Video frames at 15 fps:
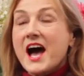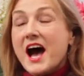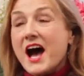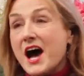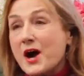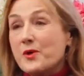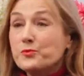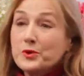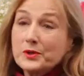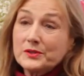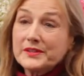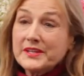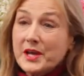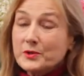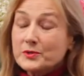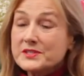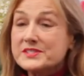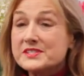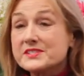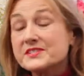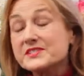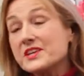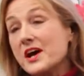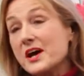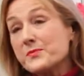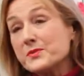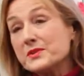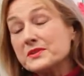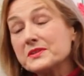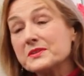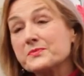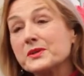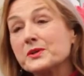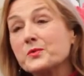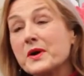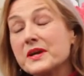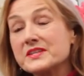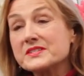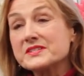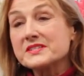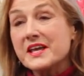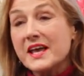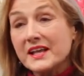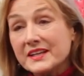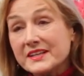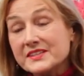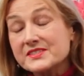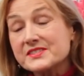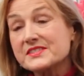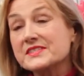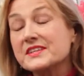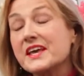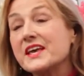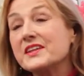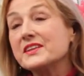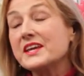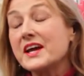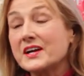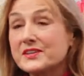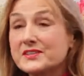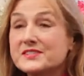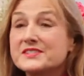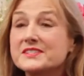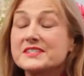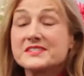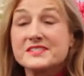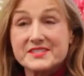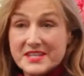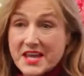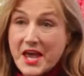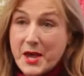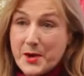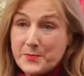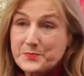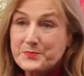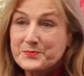The eldest is Simon, the middle one's Alex, and the youngest is Sam.